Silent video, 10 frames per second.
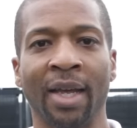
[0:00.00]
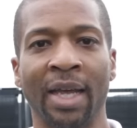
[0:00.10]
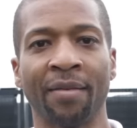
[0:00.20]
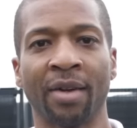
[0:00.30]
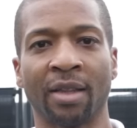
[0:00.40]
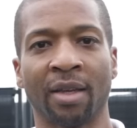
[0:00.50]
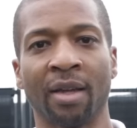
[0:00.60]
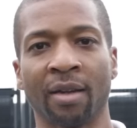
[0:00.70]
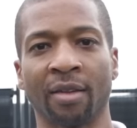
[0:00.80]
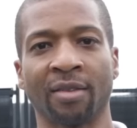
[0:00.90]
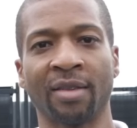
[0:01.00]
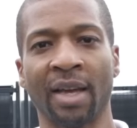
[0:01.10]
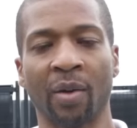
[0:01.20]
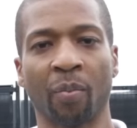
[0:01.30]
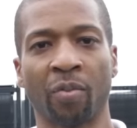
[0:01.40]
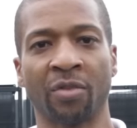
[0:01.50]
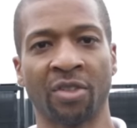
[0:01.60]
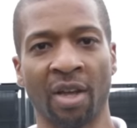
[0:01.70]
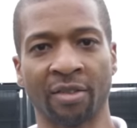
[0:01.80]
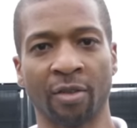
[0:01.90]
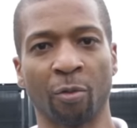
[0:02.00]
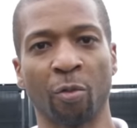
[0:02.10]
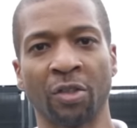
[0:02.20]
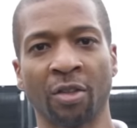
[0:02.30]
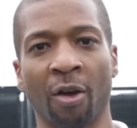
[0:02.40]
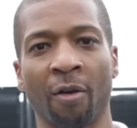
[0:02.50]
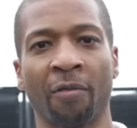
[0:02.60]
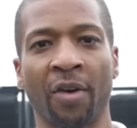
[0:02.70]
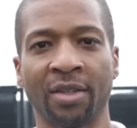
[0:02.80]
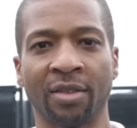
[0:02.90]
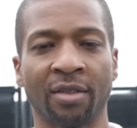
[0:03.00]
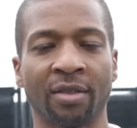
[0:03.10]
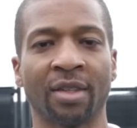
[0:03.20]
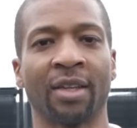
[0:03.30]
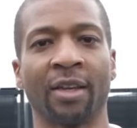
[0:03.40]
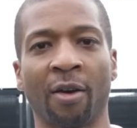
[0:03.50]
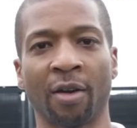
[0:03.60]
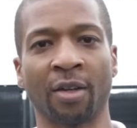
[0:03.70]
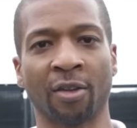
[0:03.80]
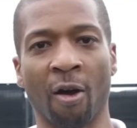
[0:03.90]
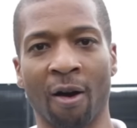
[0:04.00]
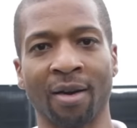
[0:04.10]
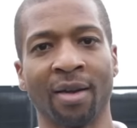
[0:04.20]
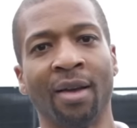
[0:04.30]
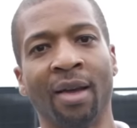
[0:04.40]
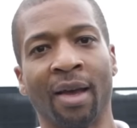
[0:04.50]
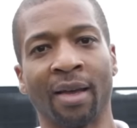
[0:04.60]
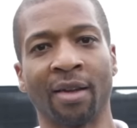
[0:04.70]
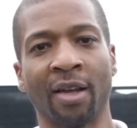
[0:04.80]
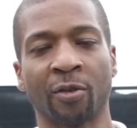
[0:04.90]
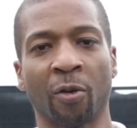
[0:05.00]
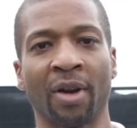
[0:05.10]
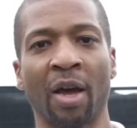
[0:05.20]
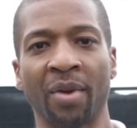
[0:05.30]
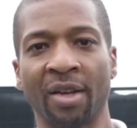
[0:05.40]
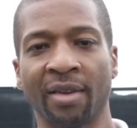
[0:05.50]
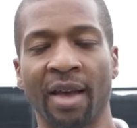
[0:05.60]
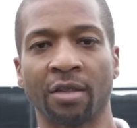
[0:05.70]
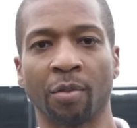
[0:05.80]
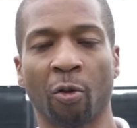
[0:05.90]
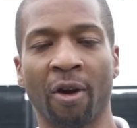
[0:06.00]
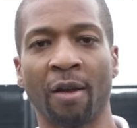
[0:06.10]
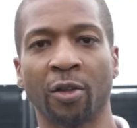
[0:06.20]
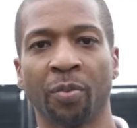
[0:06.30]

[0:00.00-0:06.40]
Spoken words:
Even at the end of the second session, we saw Funches get on the cart and get escorted out because he had some cramps.